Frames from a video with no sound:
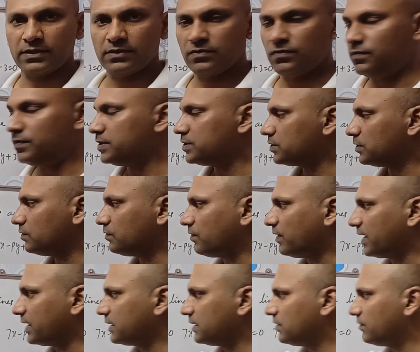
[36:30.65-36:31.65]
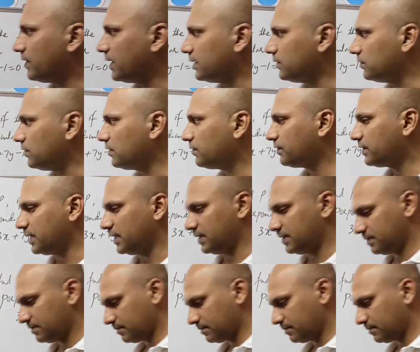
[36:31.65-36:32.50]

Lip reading: We should find the value of k.